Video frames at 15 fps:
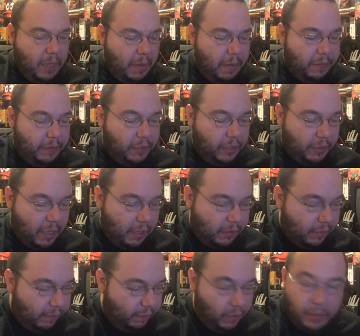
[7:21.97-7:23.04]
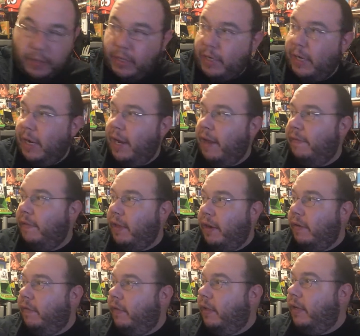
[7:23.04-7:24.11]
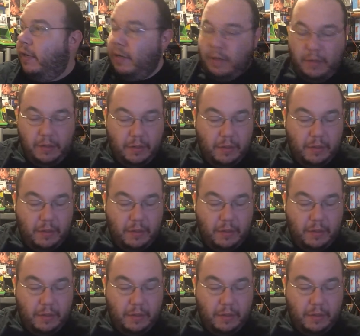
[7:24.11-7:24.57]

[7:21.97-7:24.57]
I'll have to check that Glover. I think I have that over there.